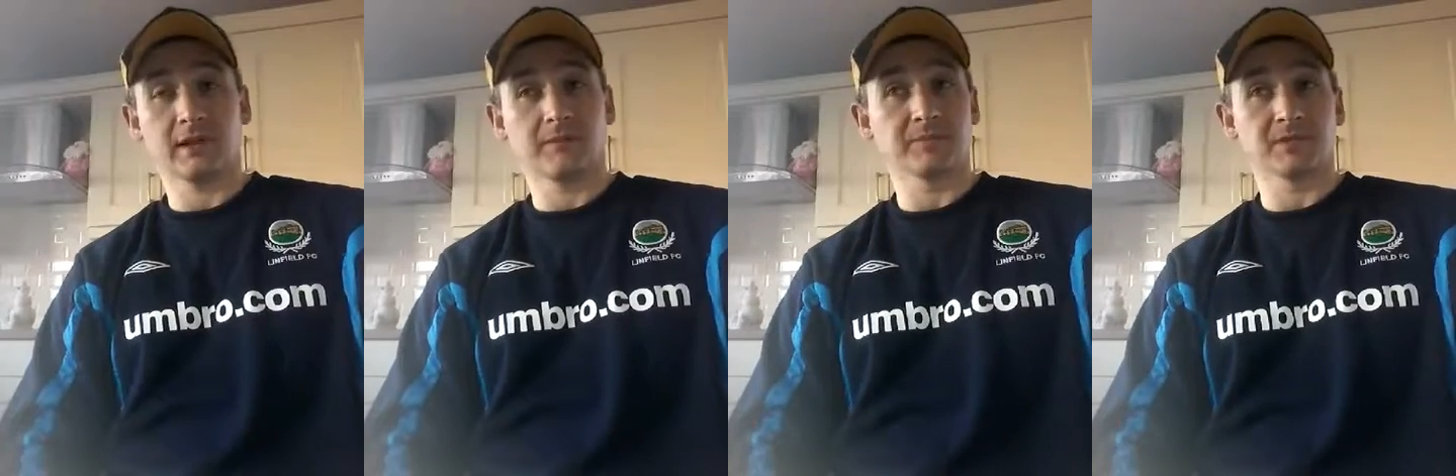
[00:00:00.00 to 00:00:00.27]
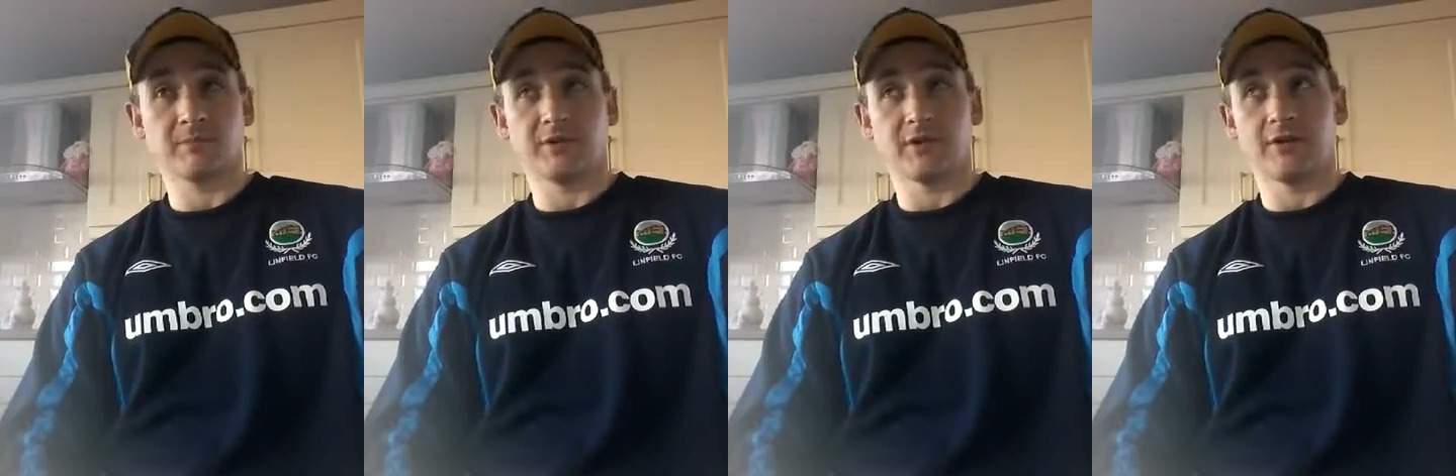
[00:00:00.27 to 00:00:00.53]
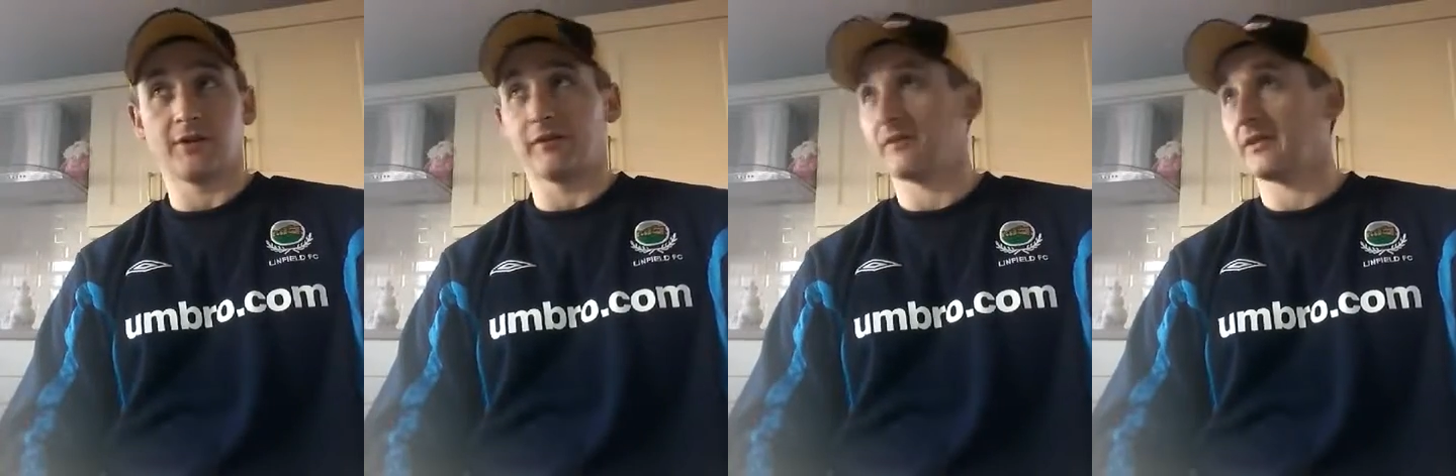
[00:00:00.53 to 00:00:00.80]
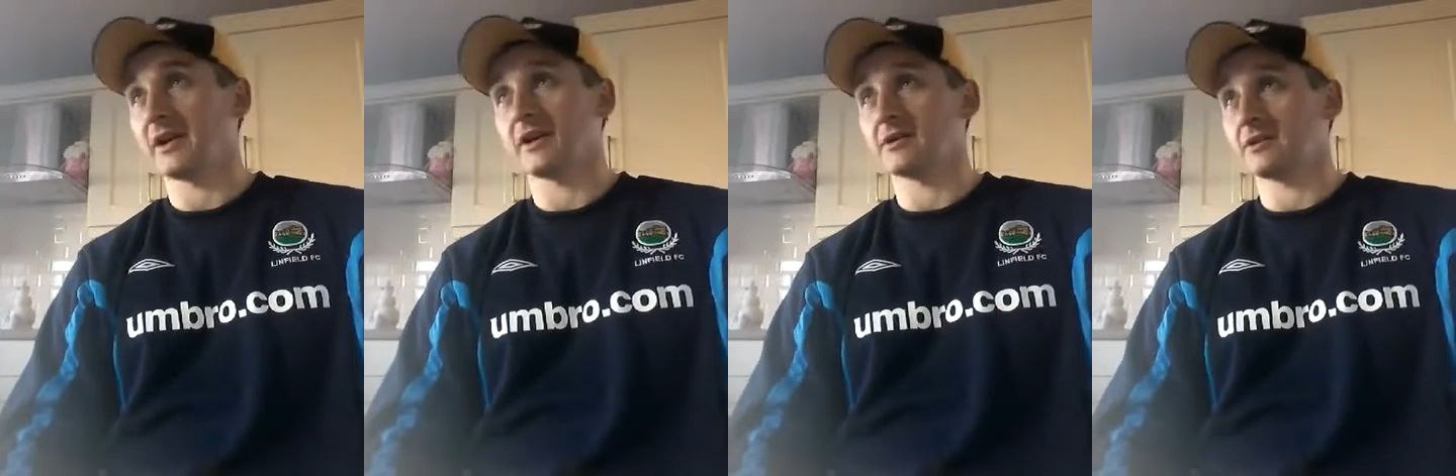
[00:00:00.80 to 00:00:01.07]
glimpse of brown, I
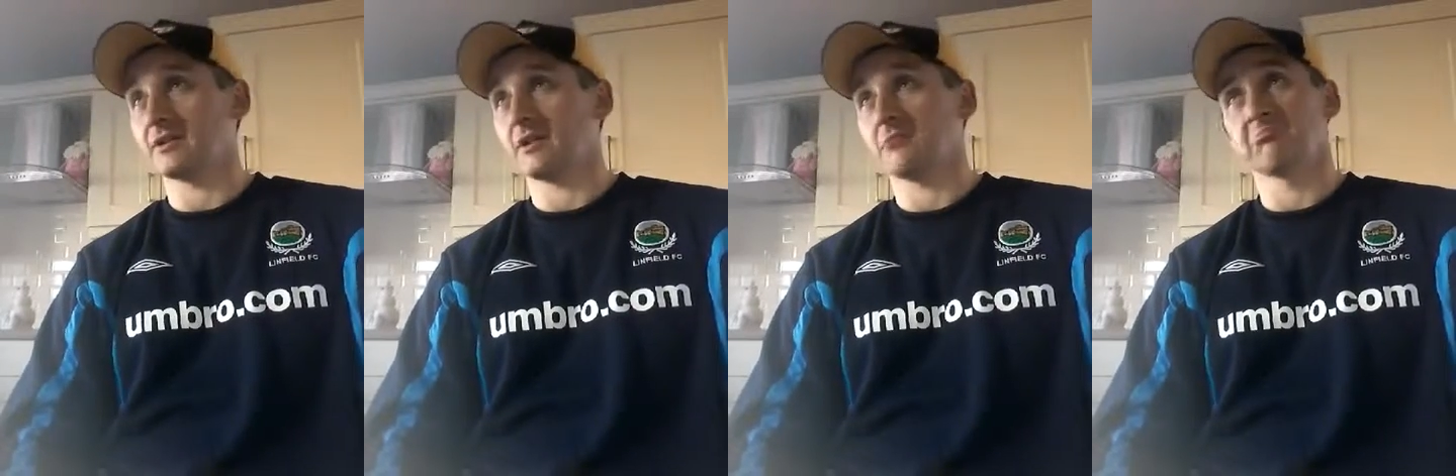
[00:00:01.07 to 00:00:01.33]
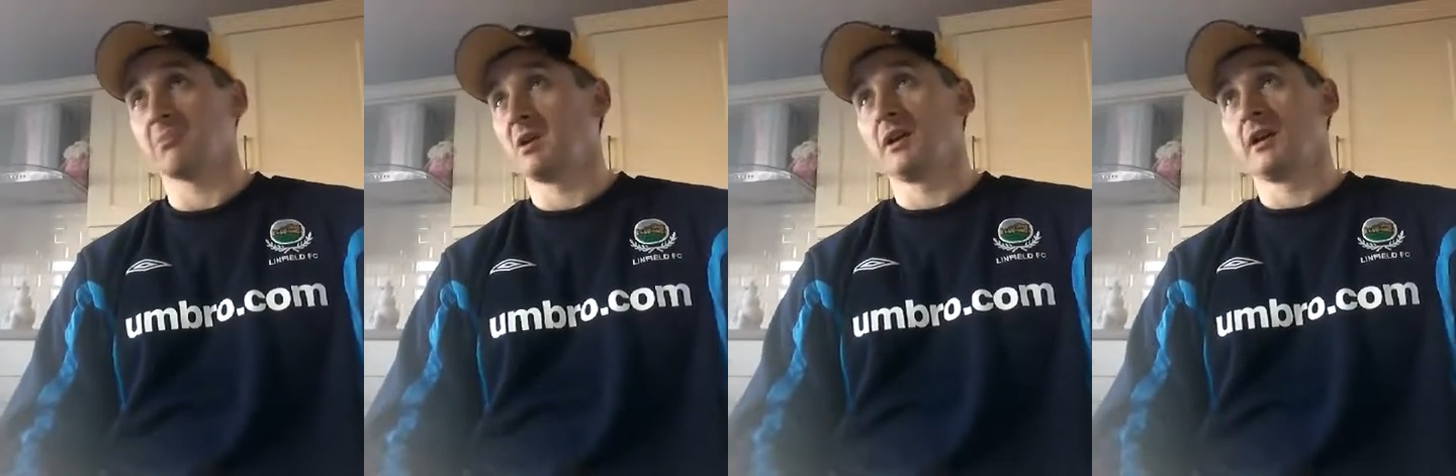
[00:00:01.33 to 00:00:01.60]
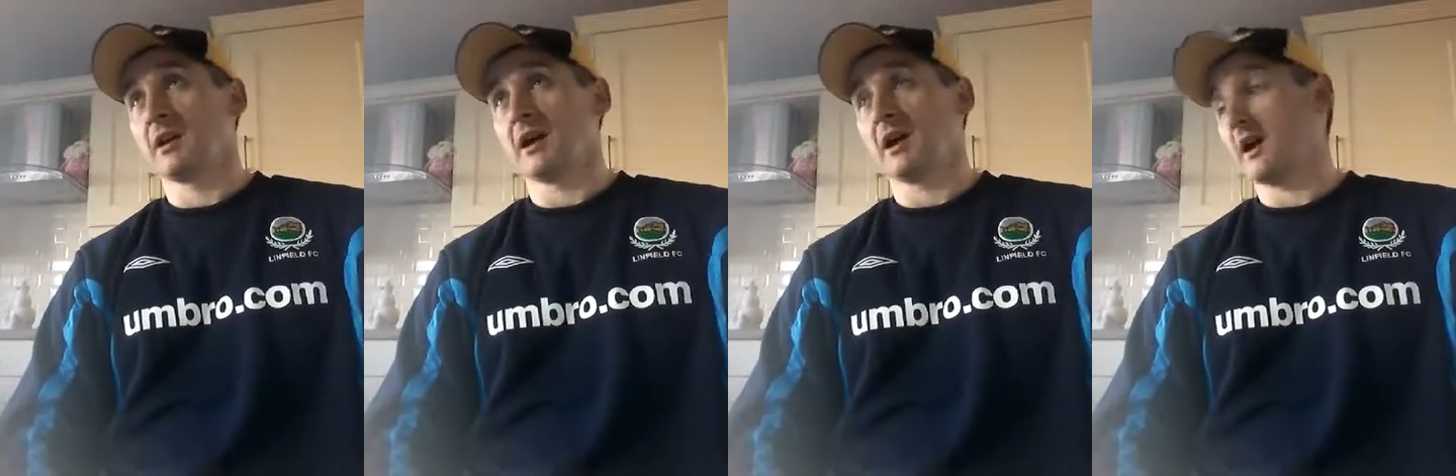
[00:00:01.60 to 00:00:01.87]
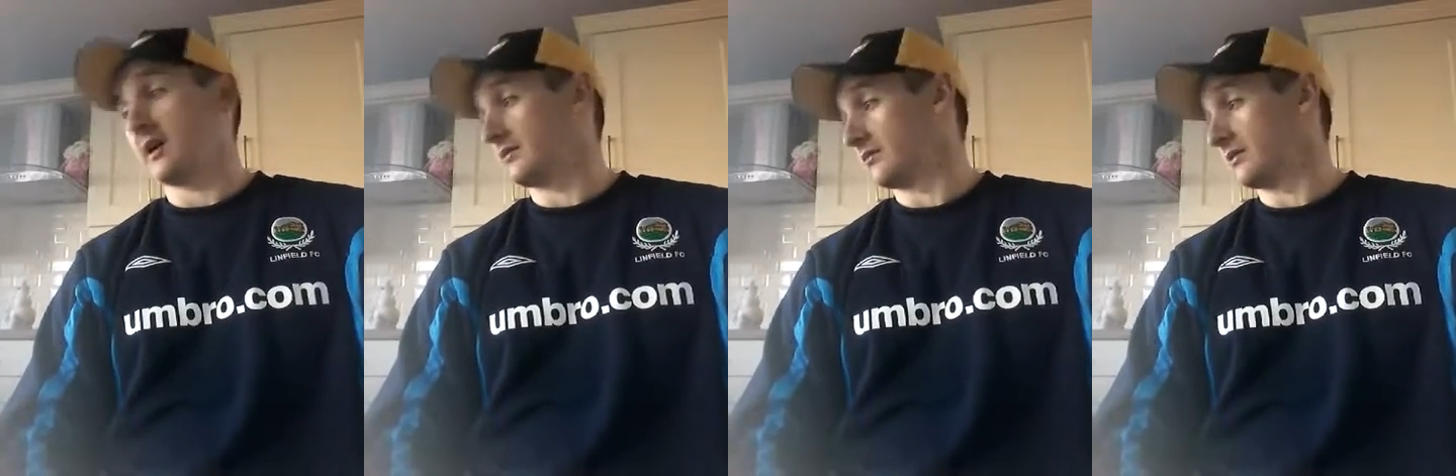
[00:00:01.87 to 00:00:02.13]
fired a shot.
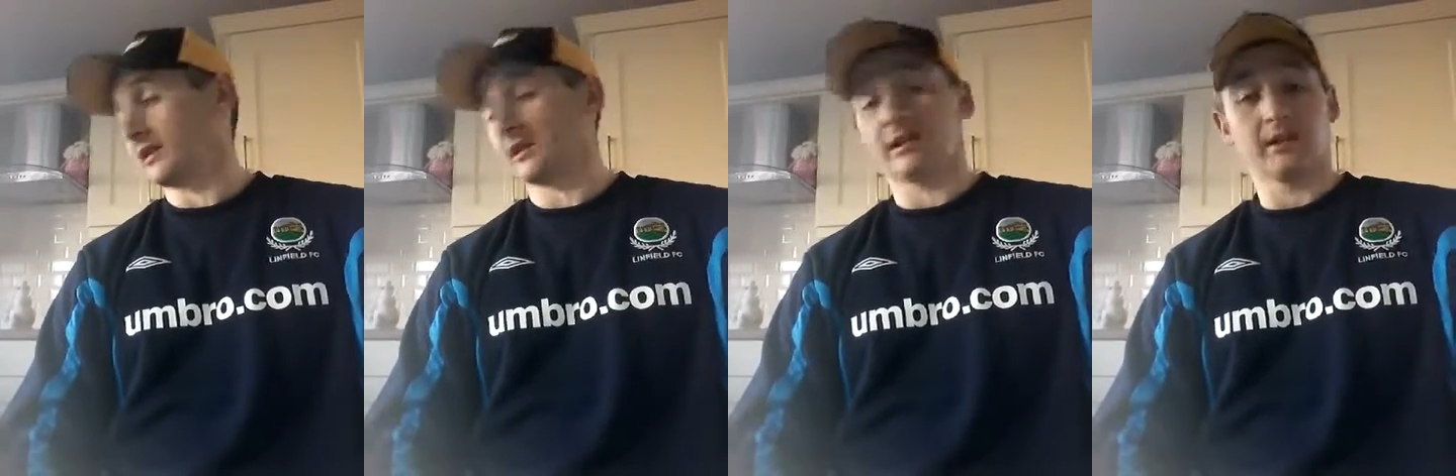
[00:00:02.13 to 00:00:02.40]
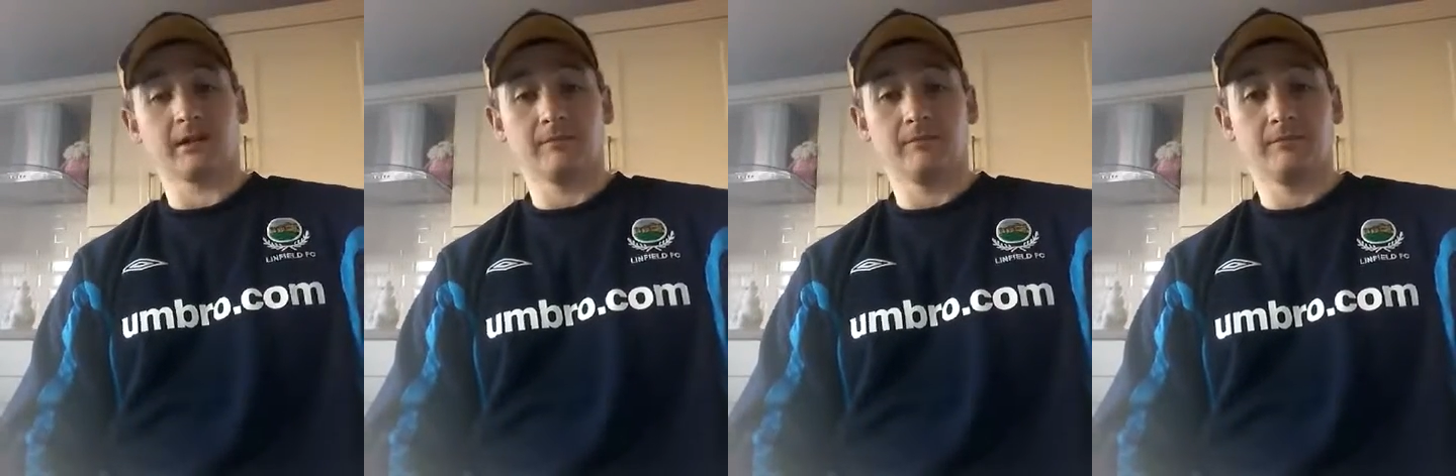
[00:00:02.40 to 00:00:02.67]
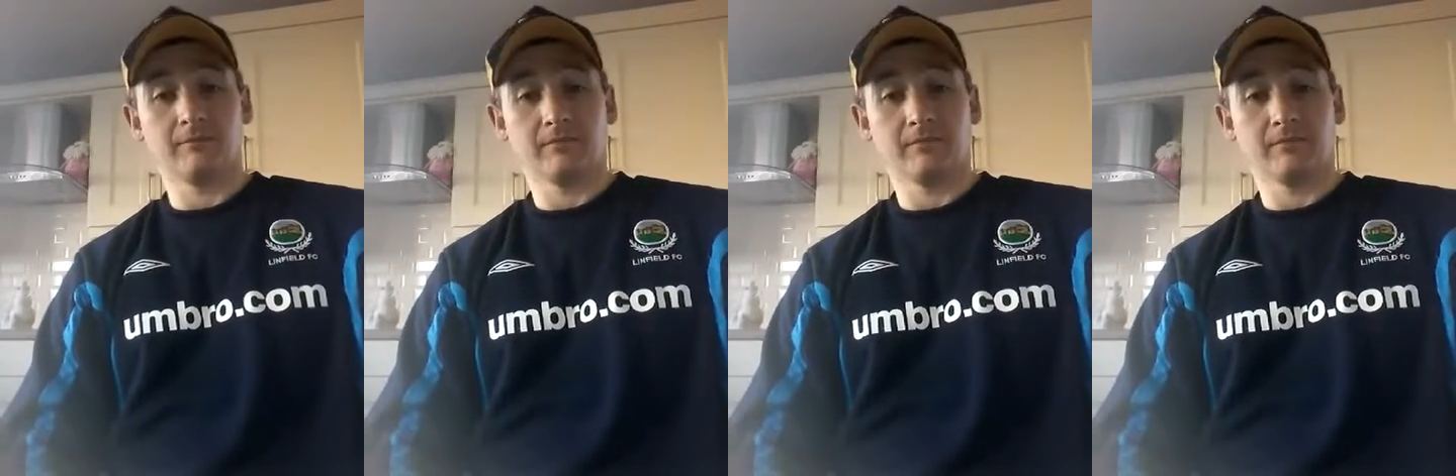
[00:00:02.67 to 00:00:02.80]
I don't think I had him.